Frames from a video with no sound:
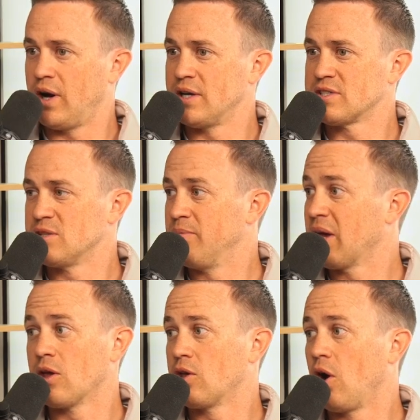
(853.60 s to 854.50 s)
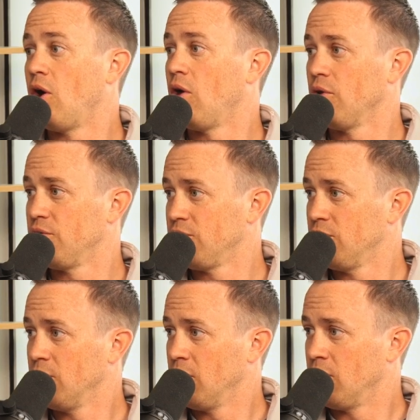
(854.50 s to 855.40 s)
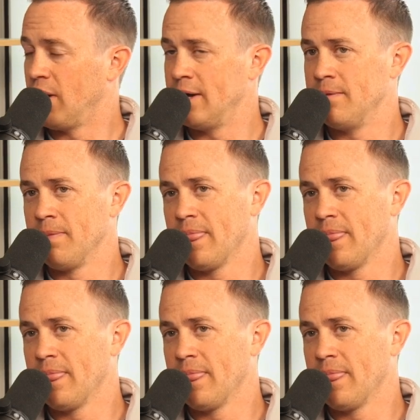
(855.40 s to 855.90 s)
us to make calls, right?